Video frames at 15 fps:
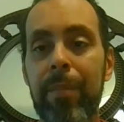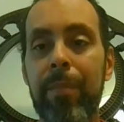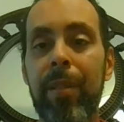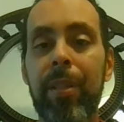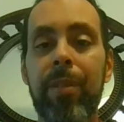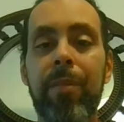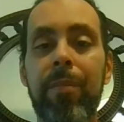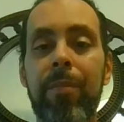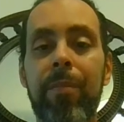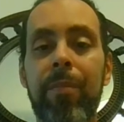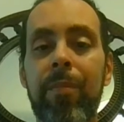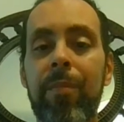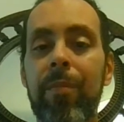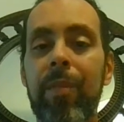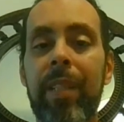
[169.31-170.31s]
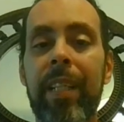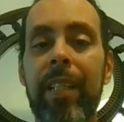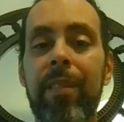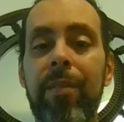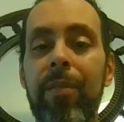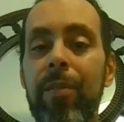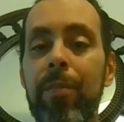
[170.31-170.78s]
But it,
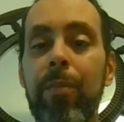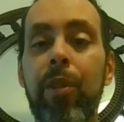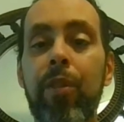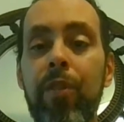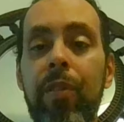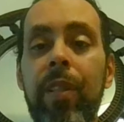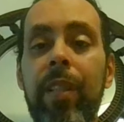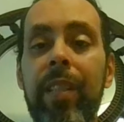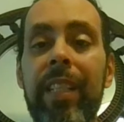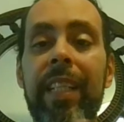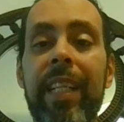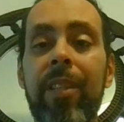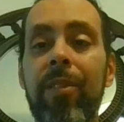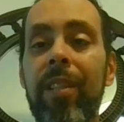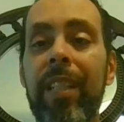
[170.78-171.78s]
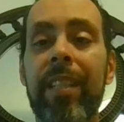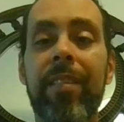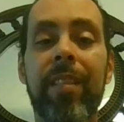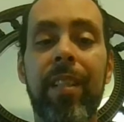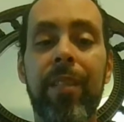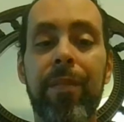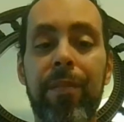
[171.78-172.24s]
most of the elderly
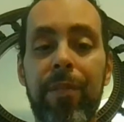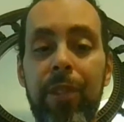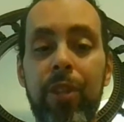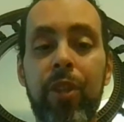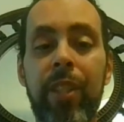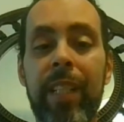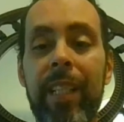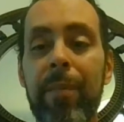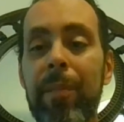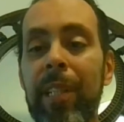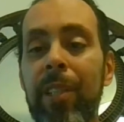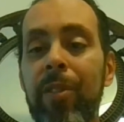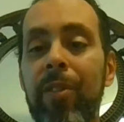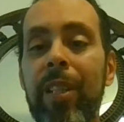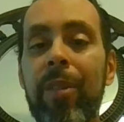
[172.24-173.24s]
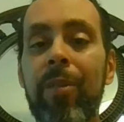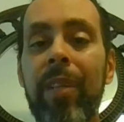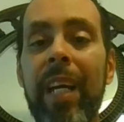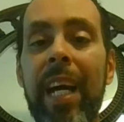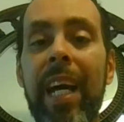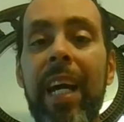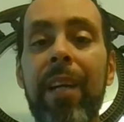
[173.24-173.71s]
are unfortunate because they
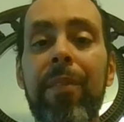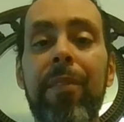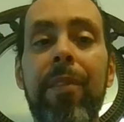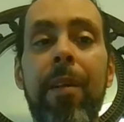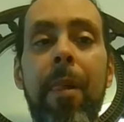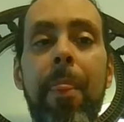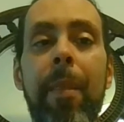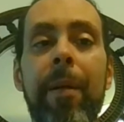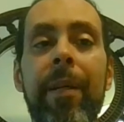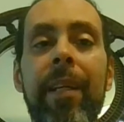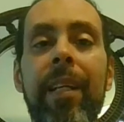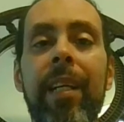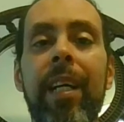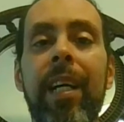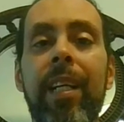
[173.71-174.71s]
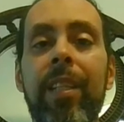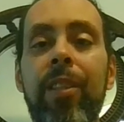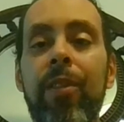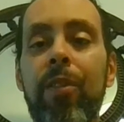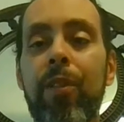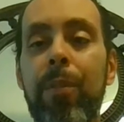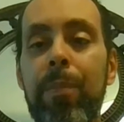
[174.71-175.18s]
don't have
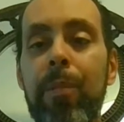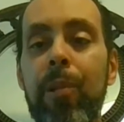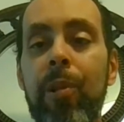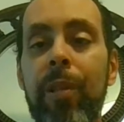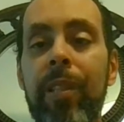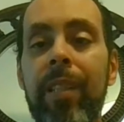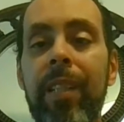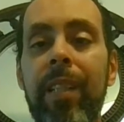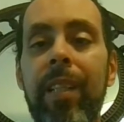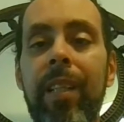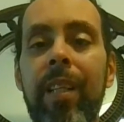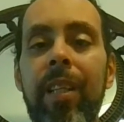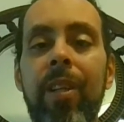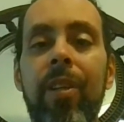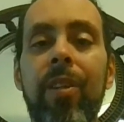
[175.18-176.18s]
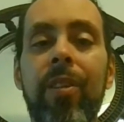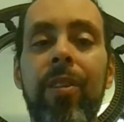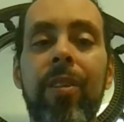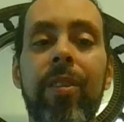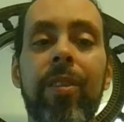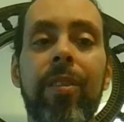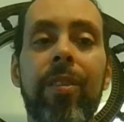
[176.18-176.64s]
the support or
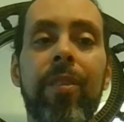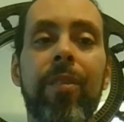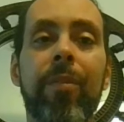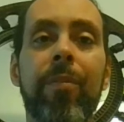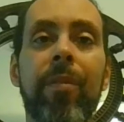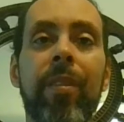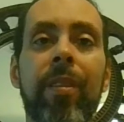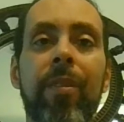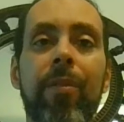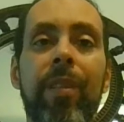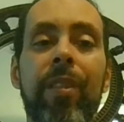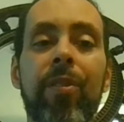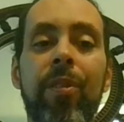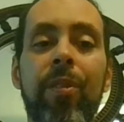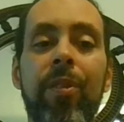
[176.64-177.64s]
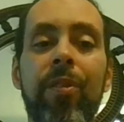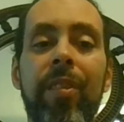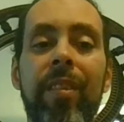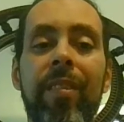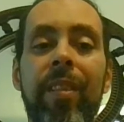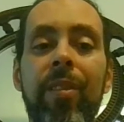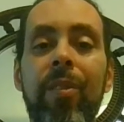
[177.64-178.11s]
the
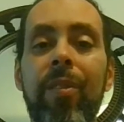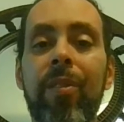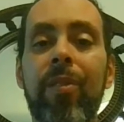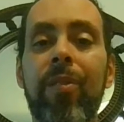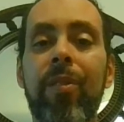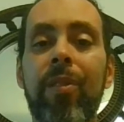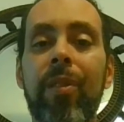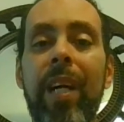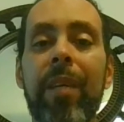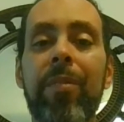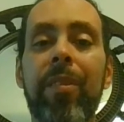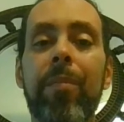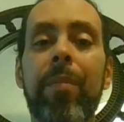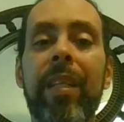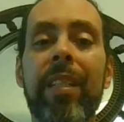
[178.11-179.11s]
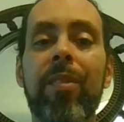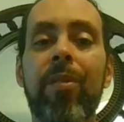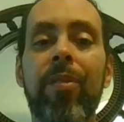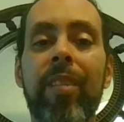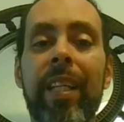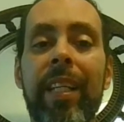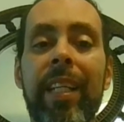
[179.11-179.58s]
resources in order to have somebody to
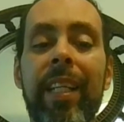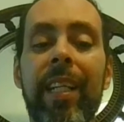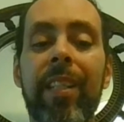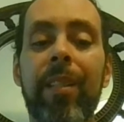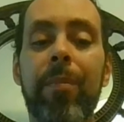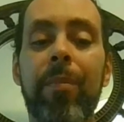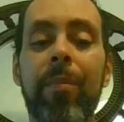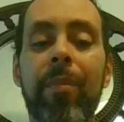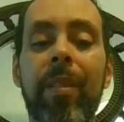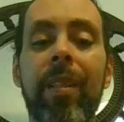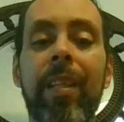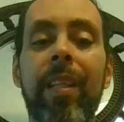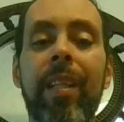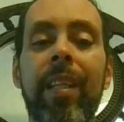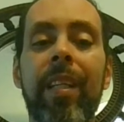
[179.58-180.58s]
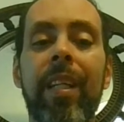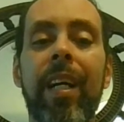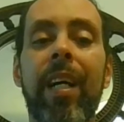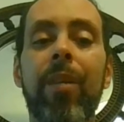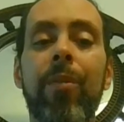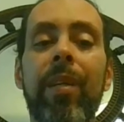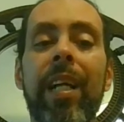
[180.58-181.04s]
take care of them
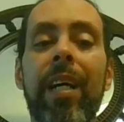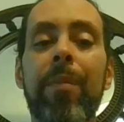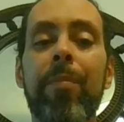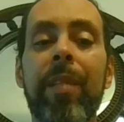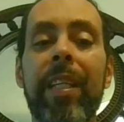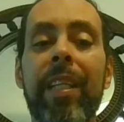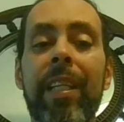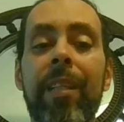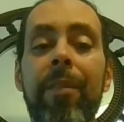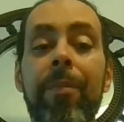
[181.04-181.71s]
without being